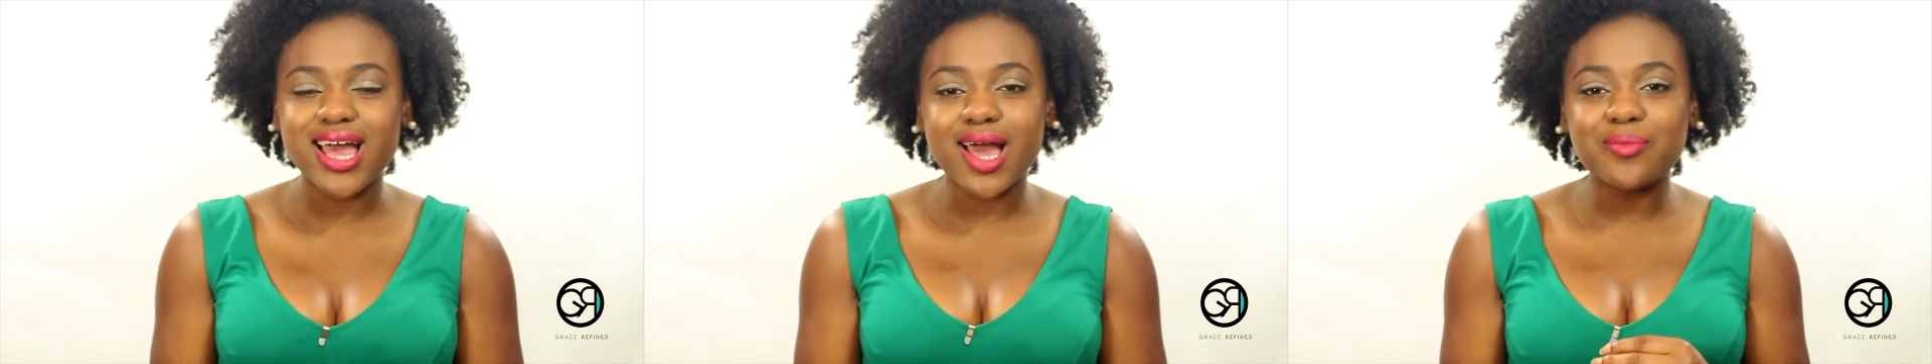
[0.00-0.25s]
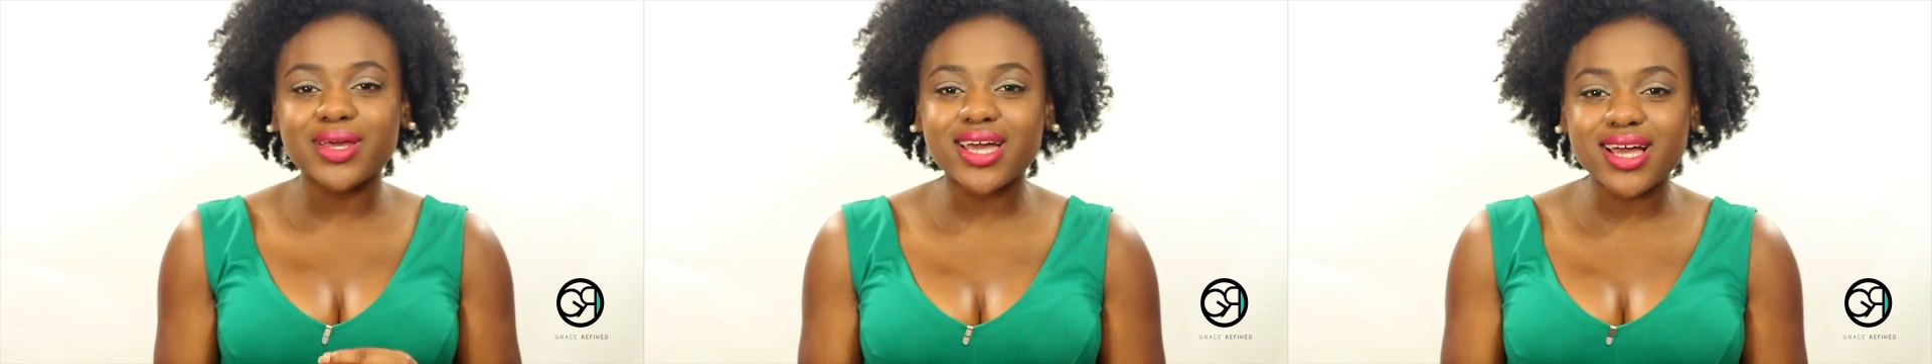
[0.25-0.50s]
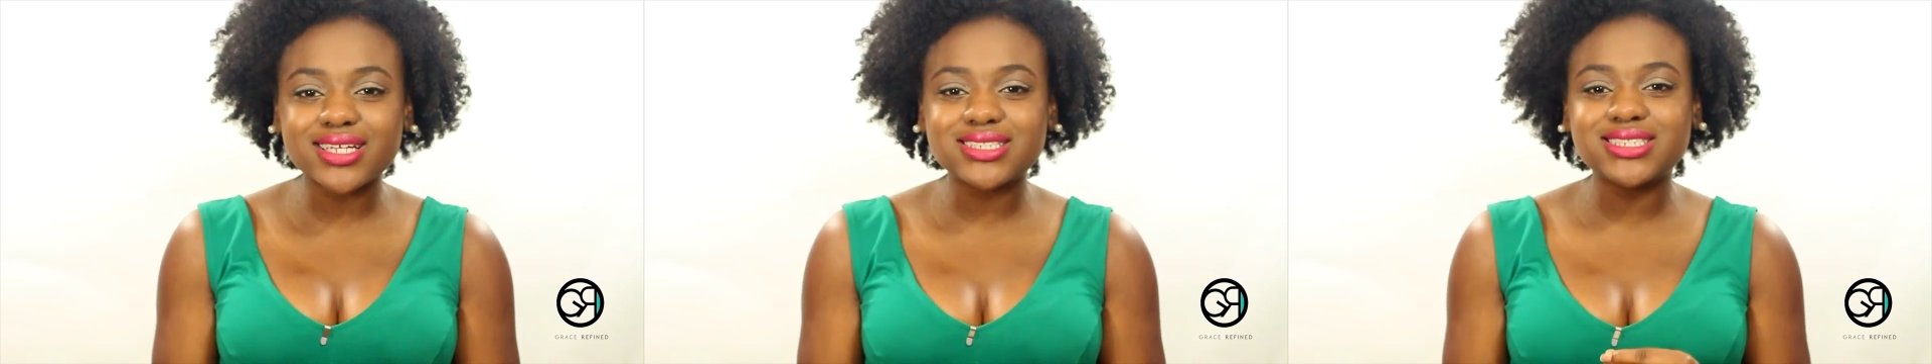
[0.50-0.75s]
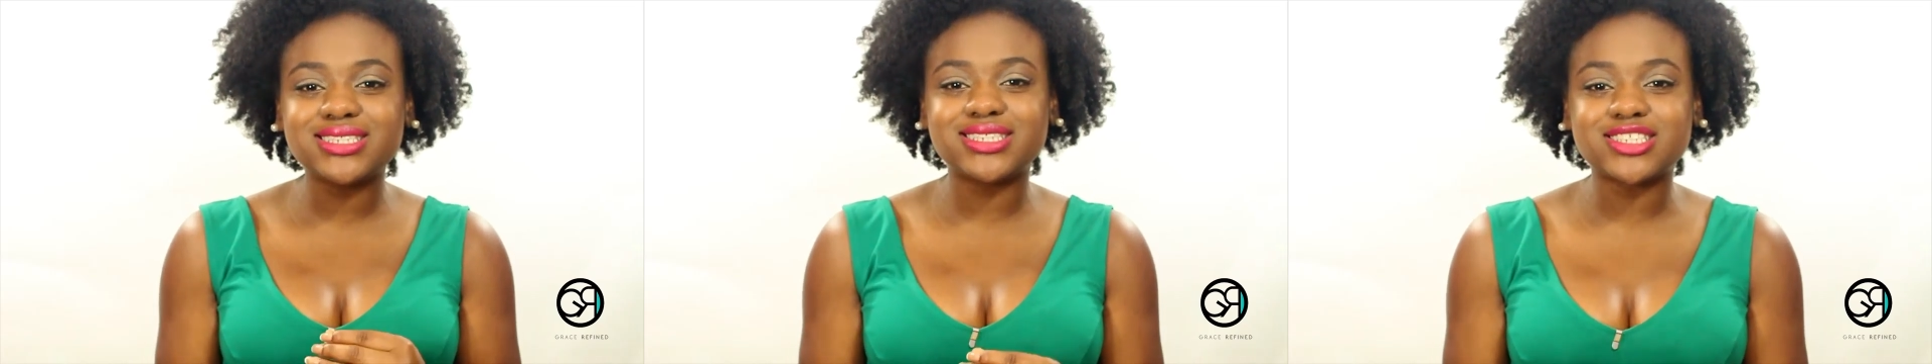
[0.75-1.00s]
And because
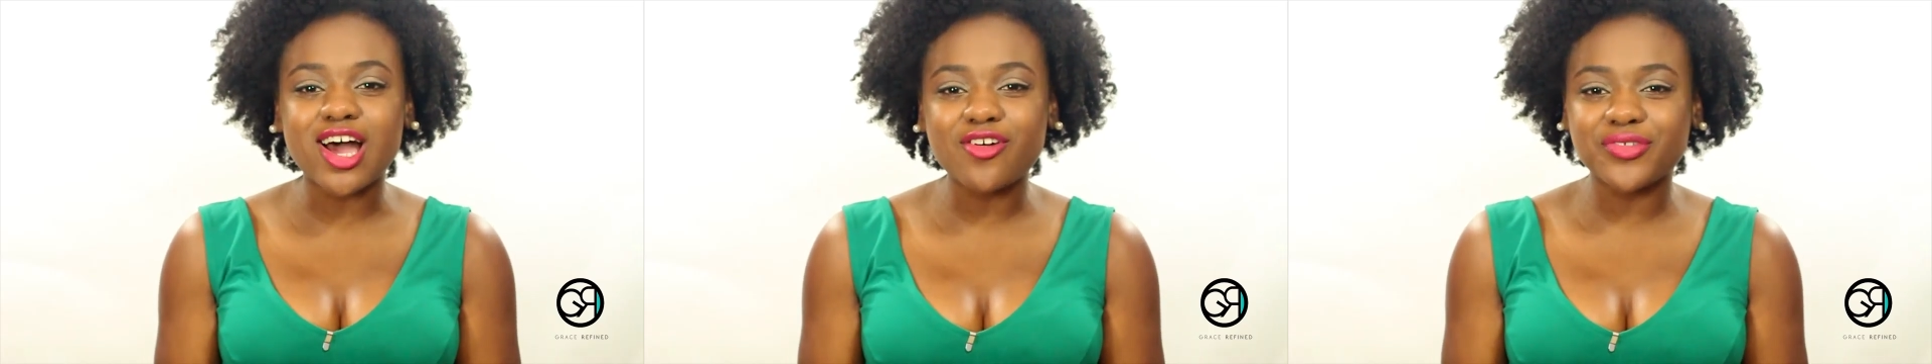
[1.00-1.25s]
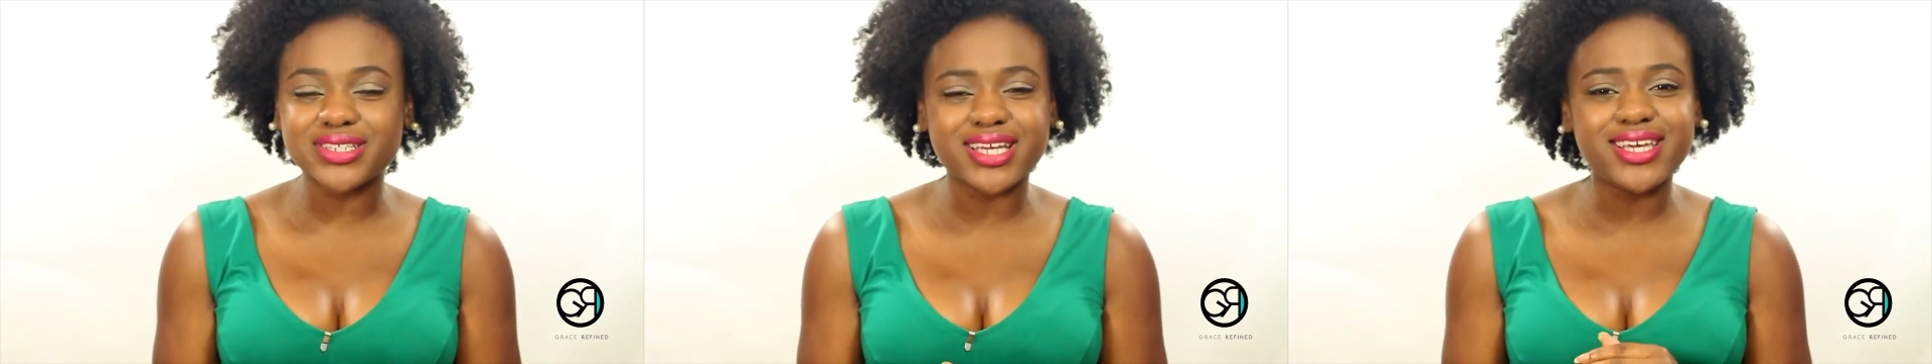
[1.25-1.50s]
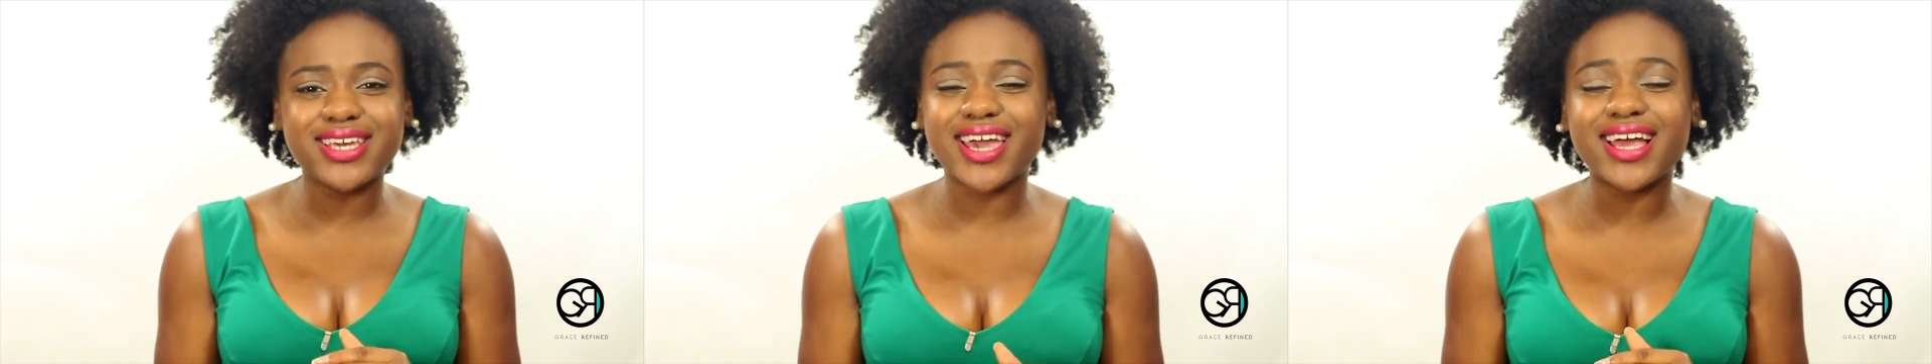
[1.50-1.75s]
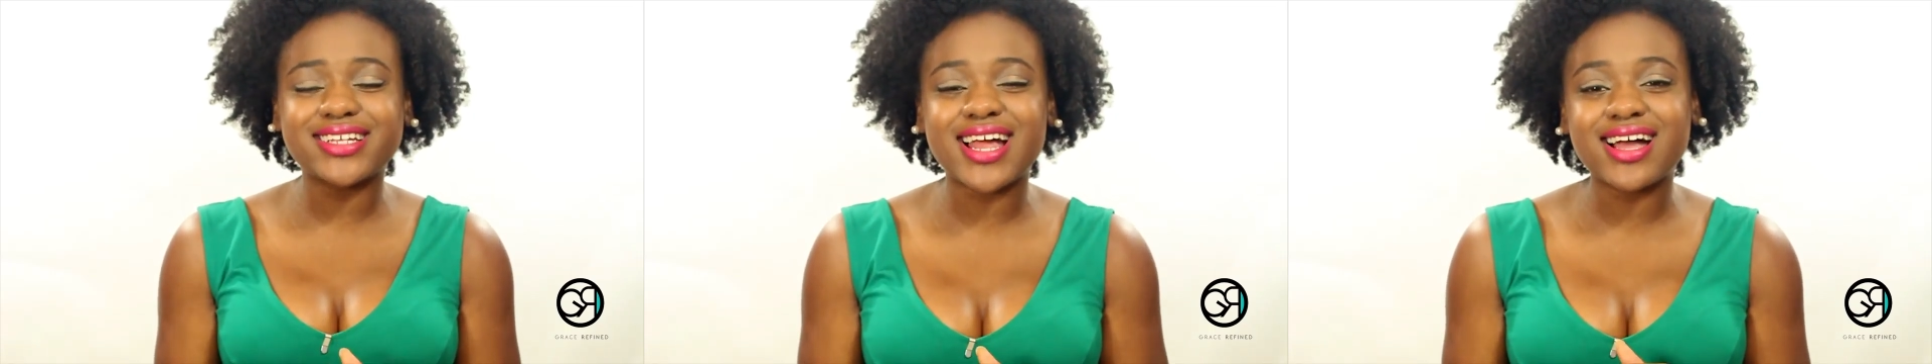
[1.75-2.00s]
he's sovereign and he
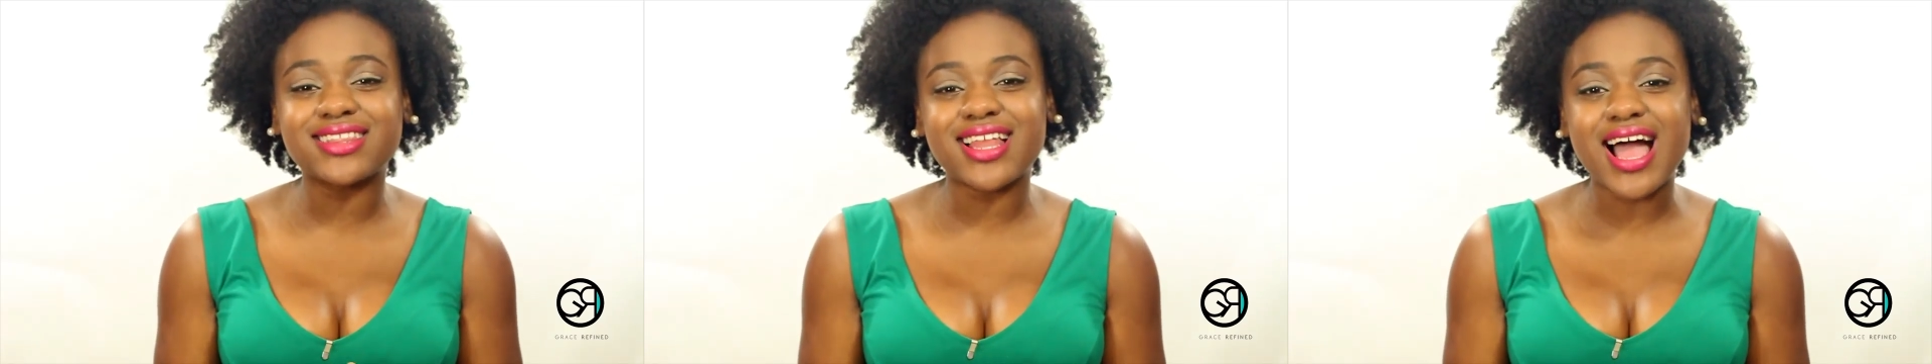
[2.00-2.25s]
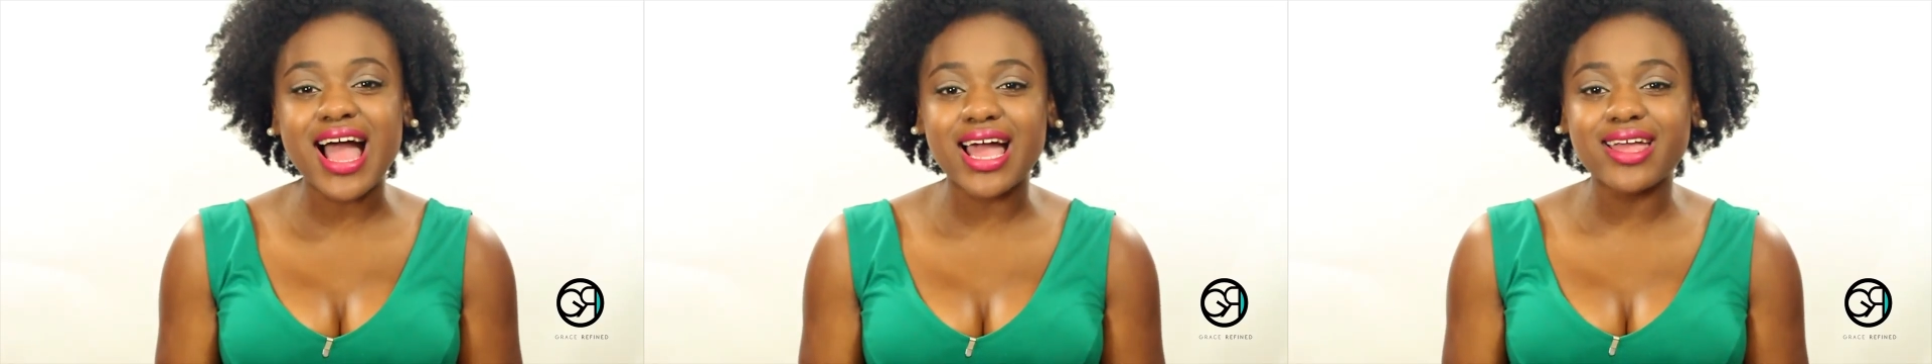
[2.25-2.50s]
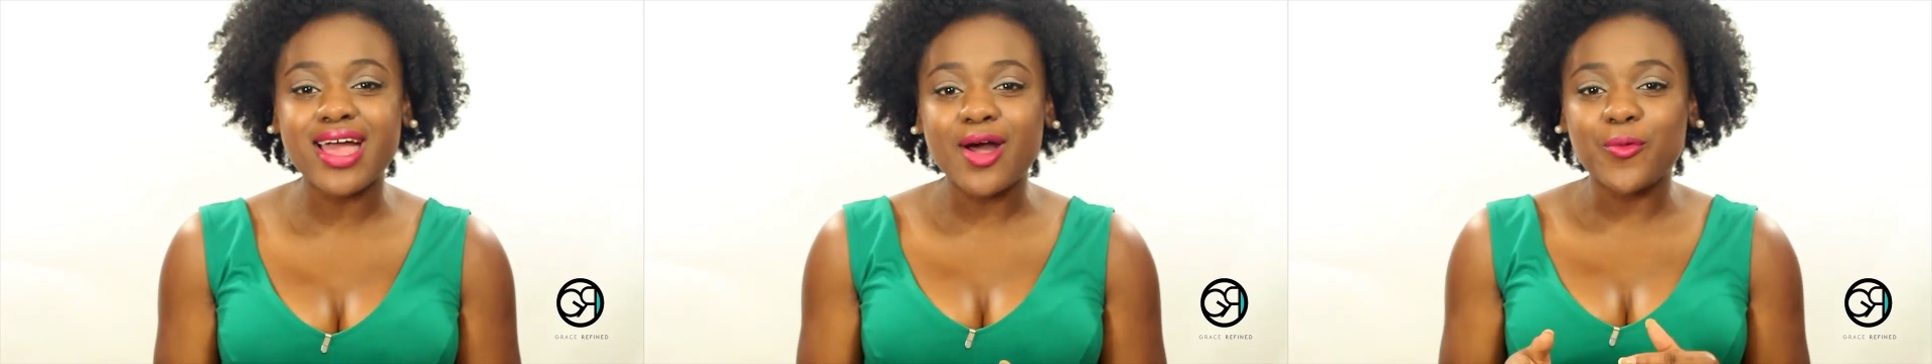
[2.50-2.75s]
cannot lie,